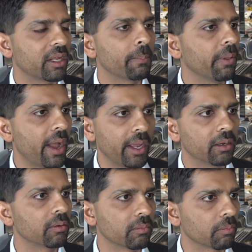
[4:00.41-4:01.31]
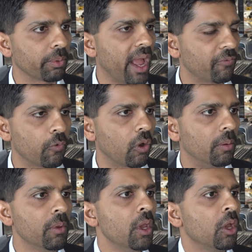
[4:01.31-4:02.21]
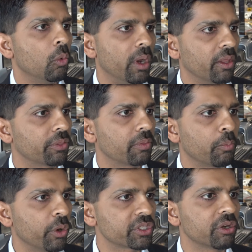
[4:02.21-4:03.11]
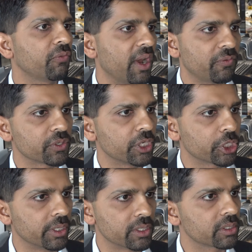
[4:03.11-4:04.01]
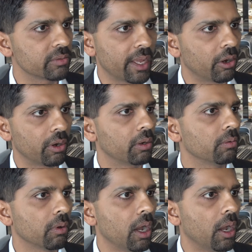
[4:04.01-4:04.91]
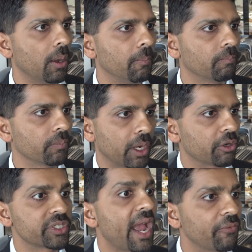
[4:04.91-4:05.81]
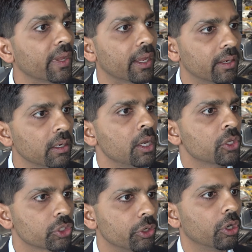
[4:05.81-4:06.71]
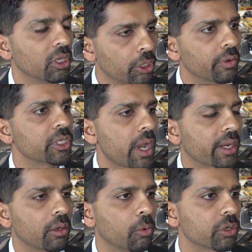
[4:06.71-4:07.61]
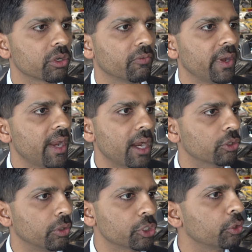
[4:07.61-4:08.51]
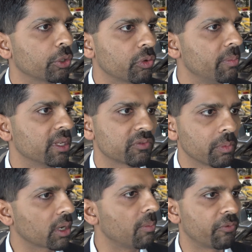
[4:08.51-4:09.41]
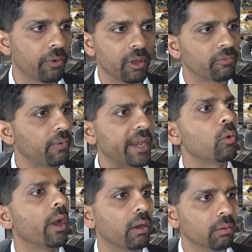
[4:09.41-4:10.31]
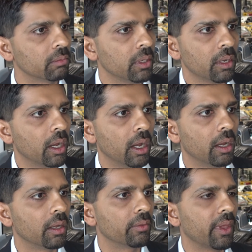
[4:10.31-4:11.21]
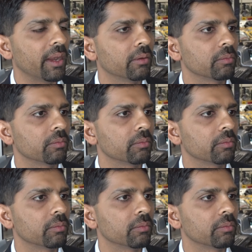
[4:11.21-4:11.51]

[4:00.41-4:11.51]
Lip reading: compliant platform with board certified physicians that are staffing it. So you're literally talking to a board certified doctor in 2 to 3 minutes from the comfort of anywhere that